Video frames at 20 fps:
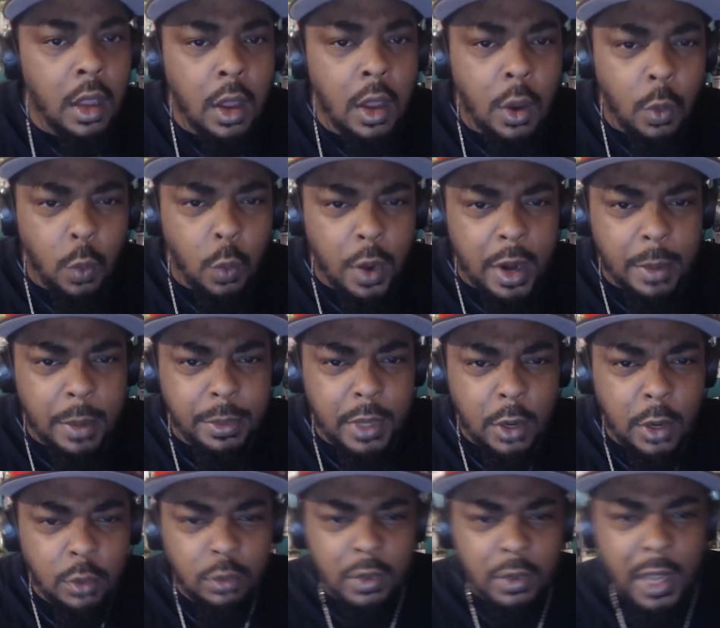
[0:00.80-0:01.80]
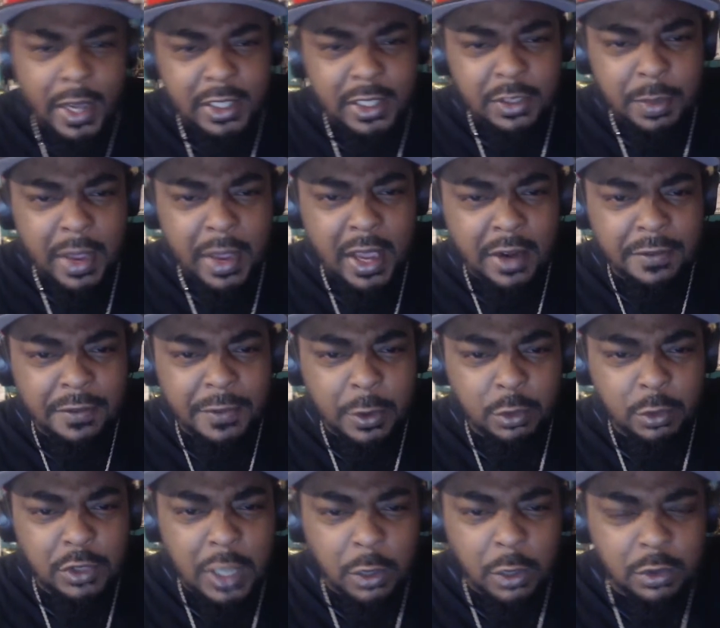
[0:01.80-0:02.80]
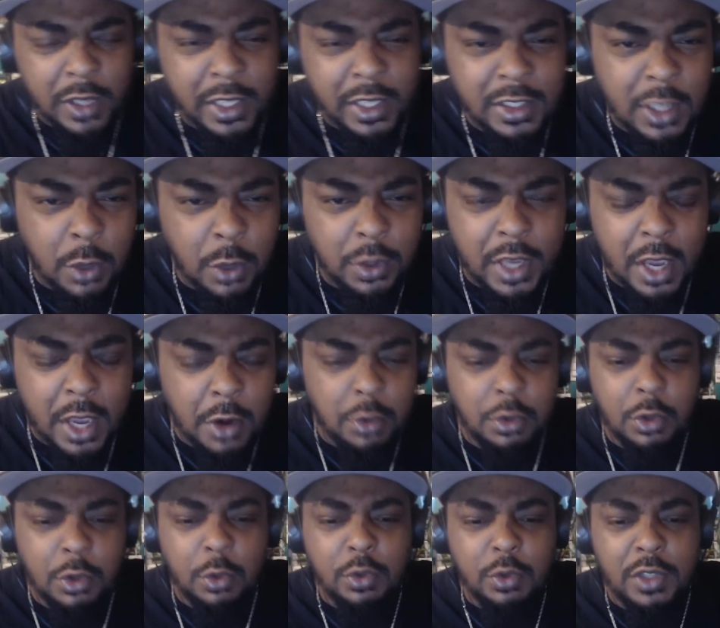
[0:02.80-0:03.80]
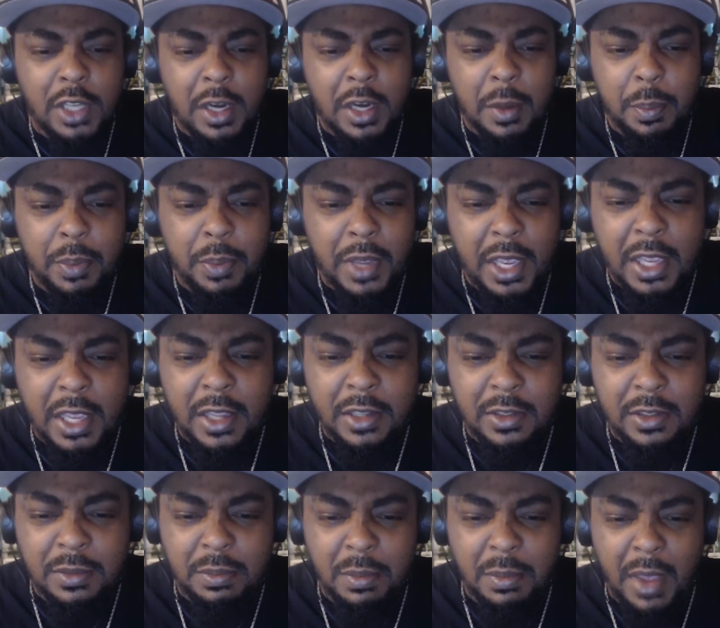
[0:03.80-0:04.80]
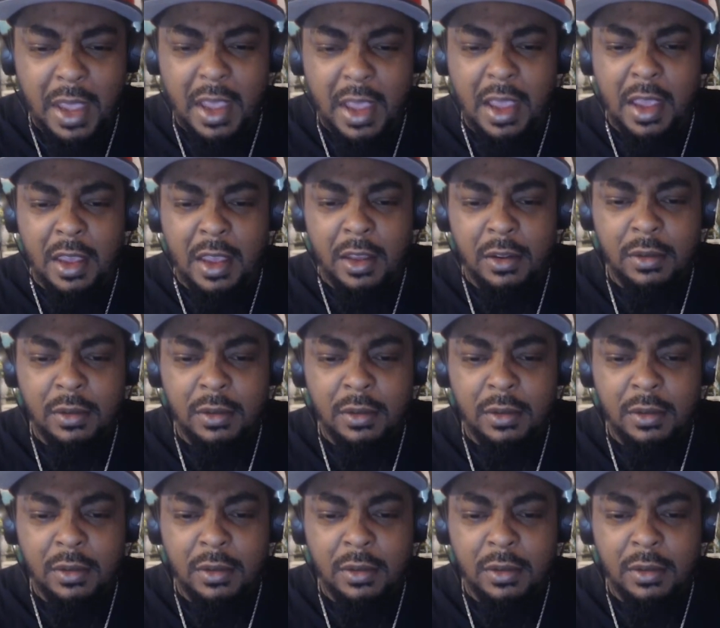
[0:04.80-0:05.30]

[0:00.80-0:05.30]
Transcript: What up, though? Ice Man the Foe, talk that talk, ghetto news and opinions. Man,